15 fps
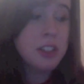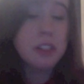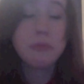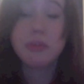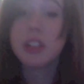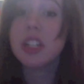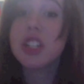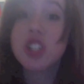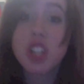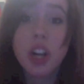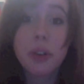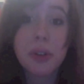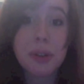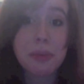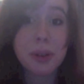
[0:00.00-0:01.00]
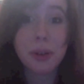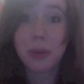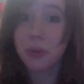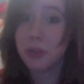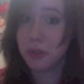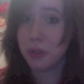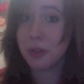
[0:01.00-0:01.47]
Please share with me who
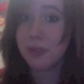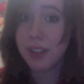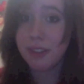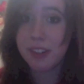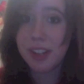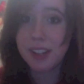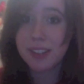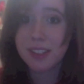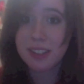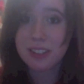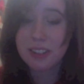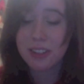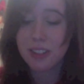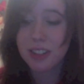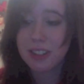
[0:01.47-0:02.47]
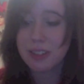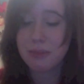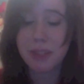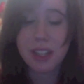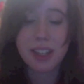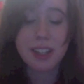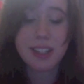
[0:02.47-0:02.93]
your favorite ancestor is,
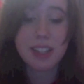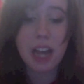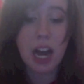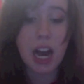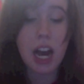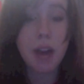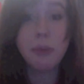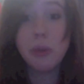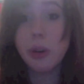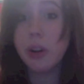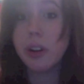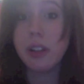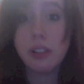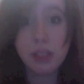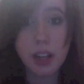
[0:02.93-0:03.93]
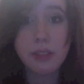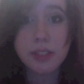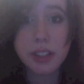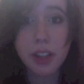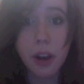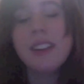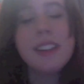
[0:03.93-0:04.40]
because I would love to
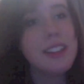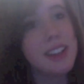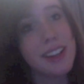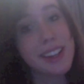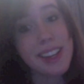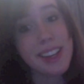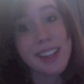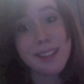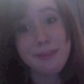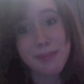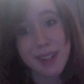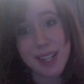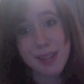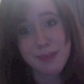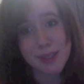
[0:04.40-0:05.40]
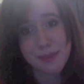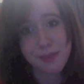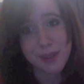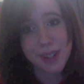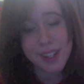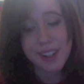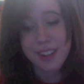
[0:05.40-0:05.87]
know. Again, my name is
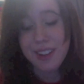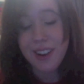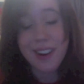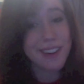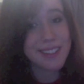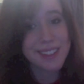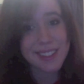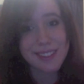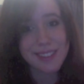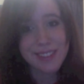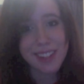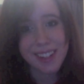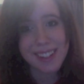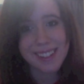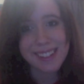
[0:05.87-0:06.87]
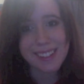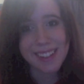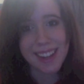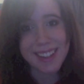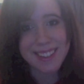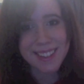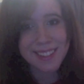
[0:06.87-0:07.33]
Britt. Always love talking to you
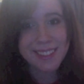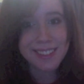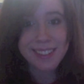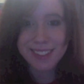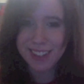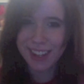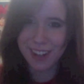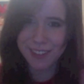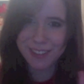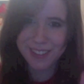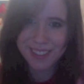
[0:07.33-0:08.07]
guys. Signing off.